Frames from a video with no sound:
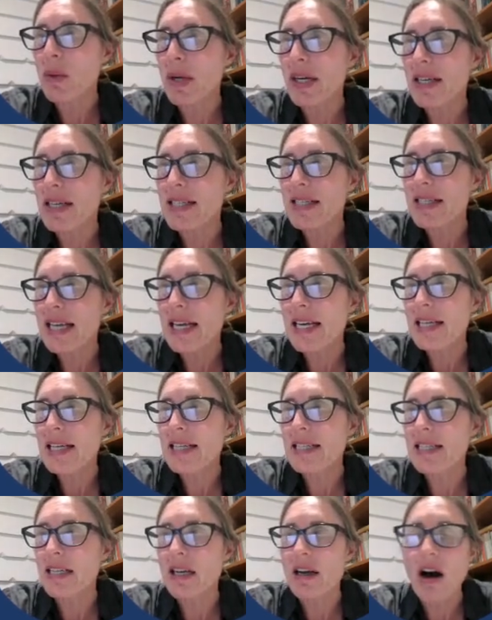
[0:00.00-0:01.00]
why I say
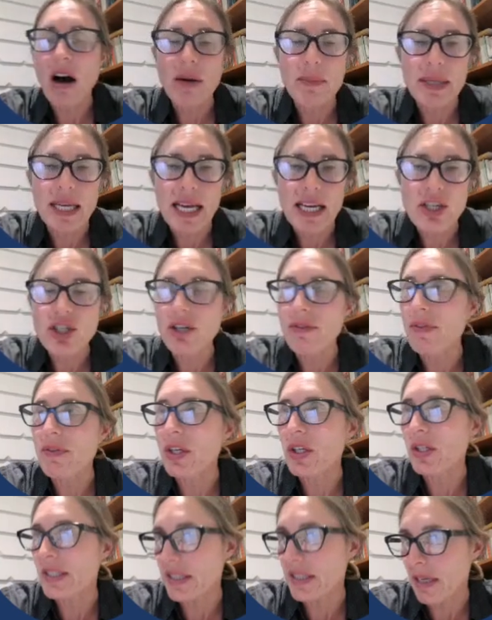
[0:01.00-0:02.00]
it's a culmination of
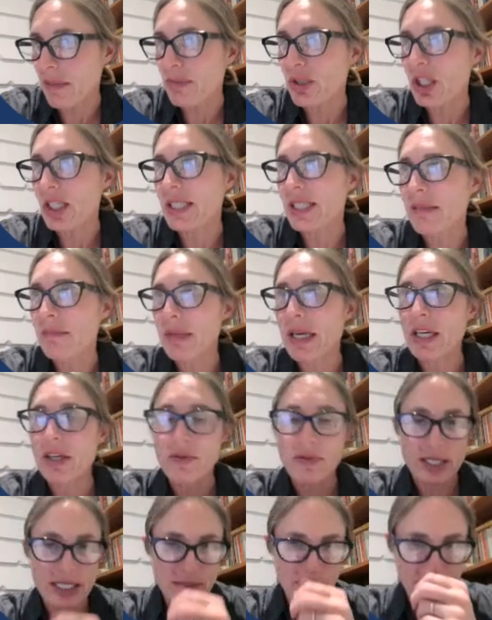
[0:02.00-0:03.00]
this subject in
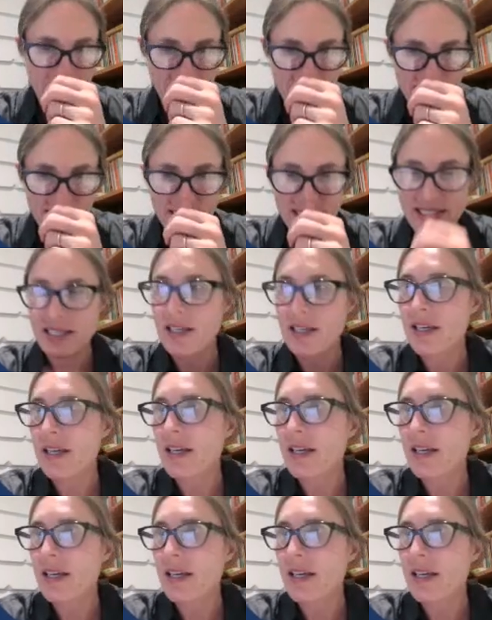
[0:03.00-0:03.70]
many respects.